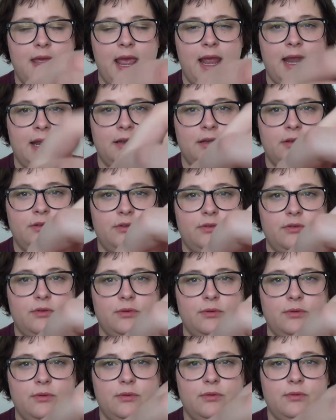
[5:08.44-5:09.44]
end
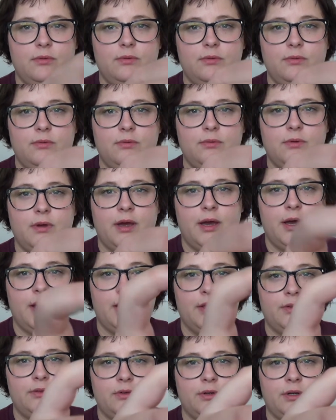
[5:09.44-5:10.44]
to
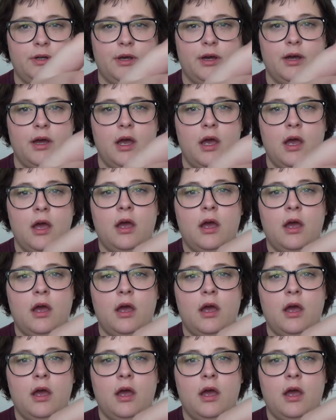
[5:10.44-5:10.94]
sort of